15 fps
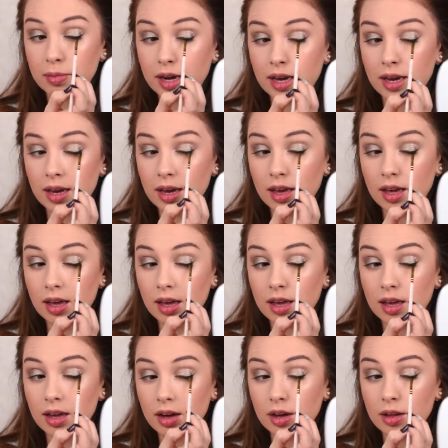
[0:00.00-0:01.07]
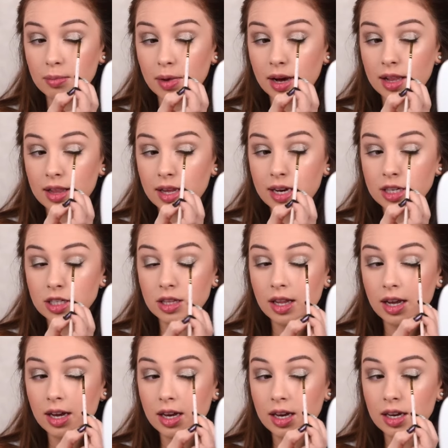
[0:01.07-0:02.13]
my lash
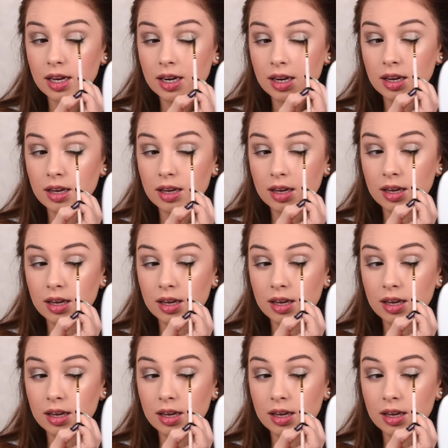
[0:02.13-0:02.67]
line.